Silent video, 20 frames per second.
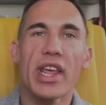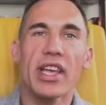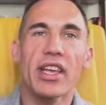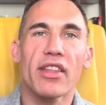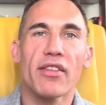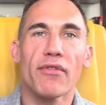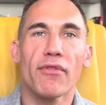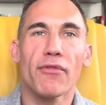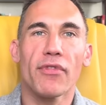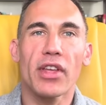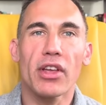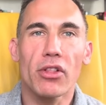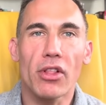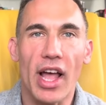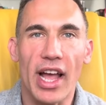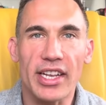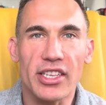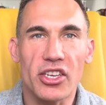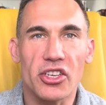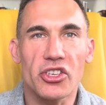it can feel
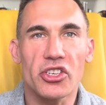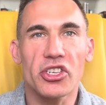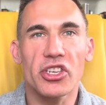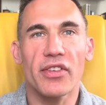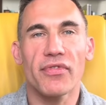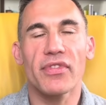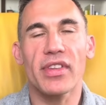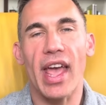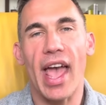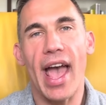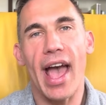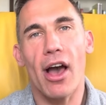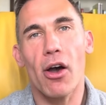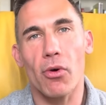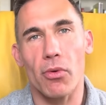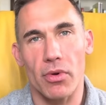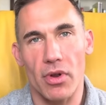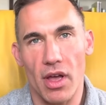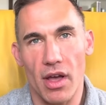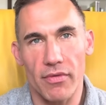like to shift
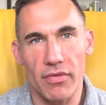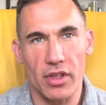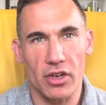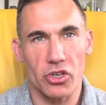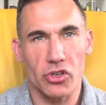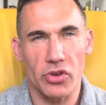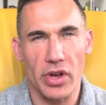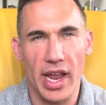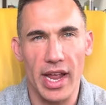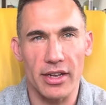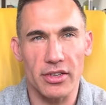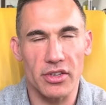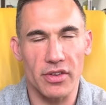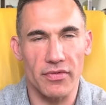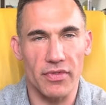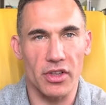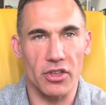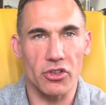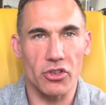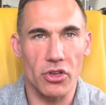out of the trance
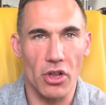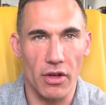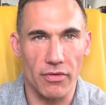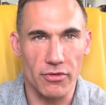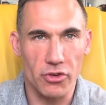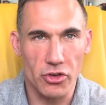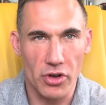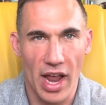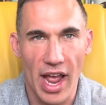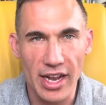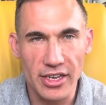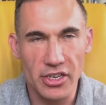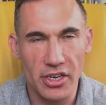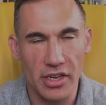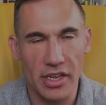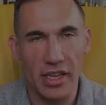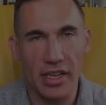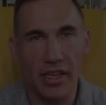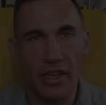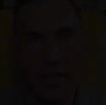of
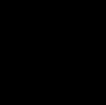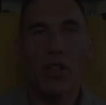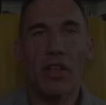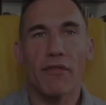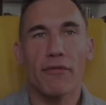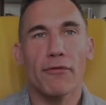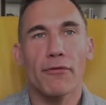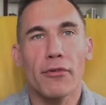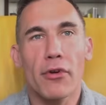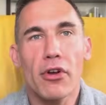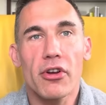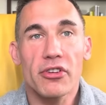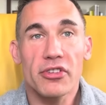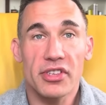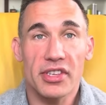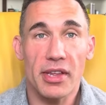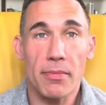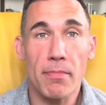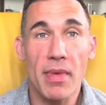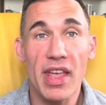tragedy. Well, at
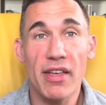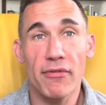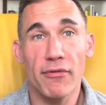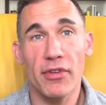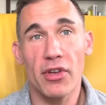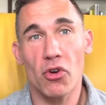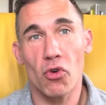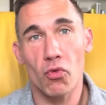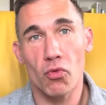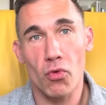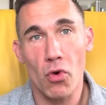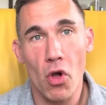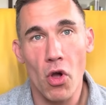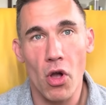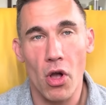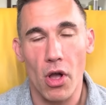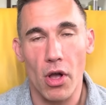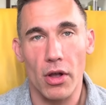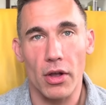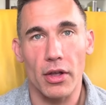first it may feel
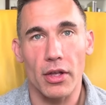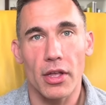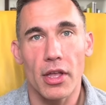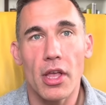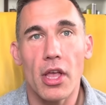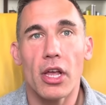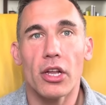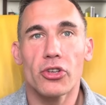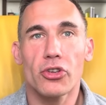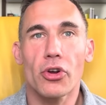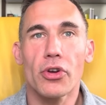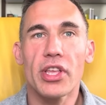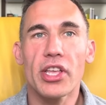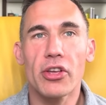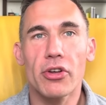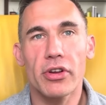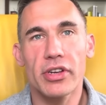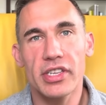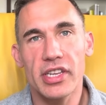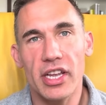wrong. Turning
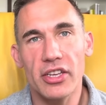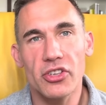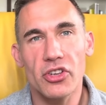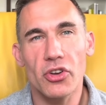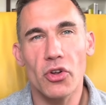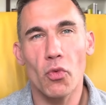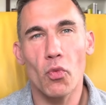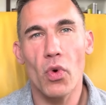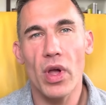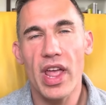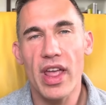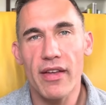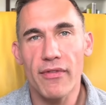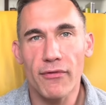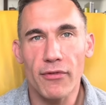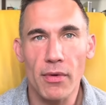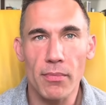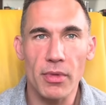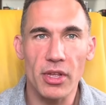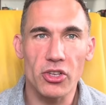your attention away
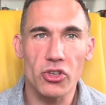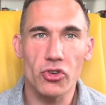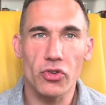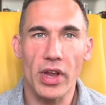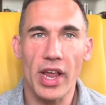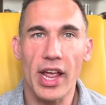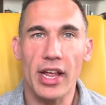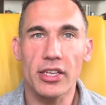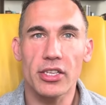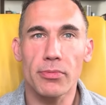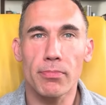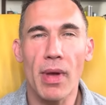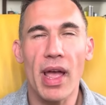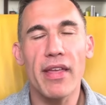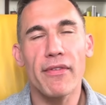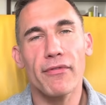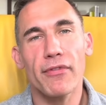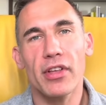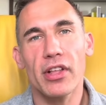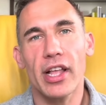from the trance
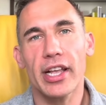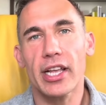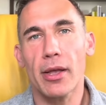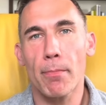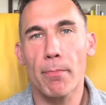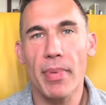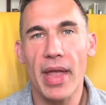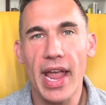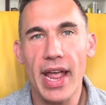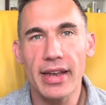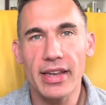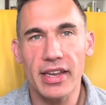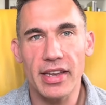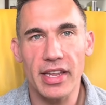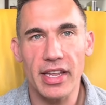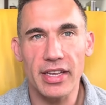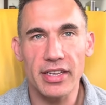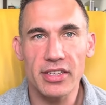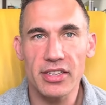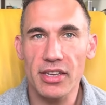might feel like
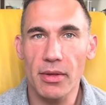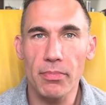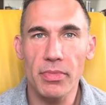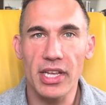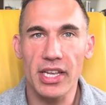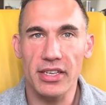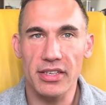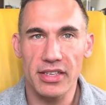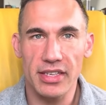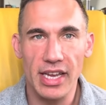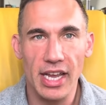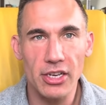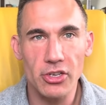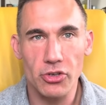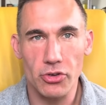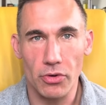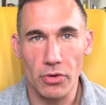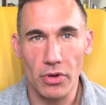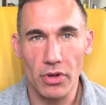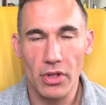abandoning something
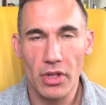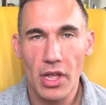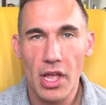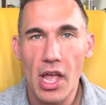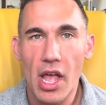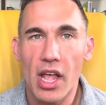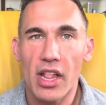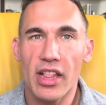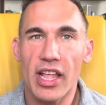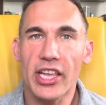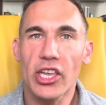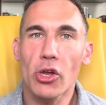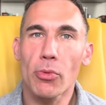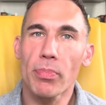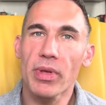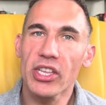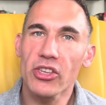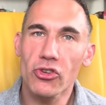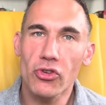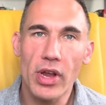essential, like you're
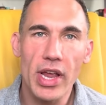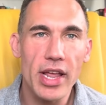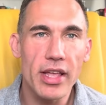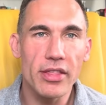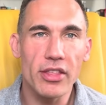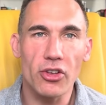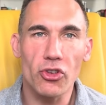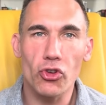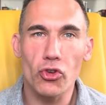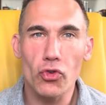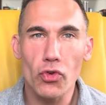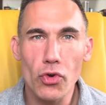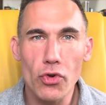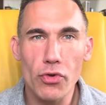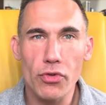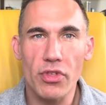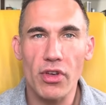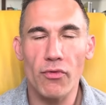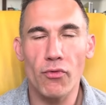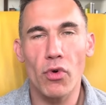betraying the
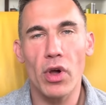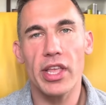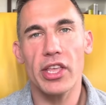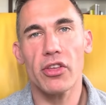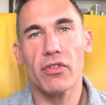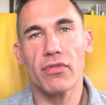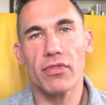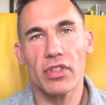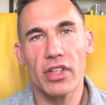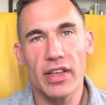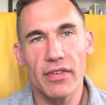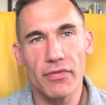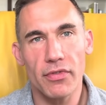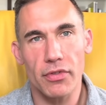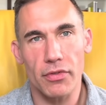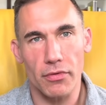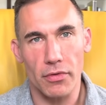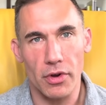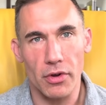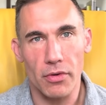truth of what you've
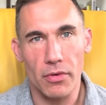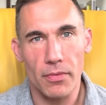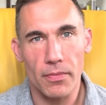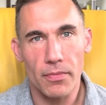lived through,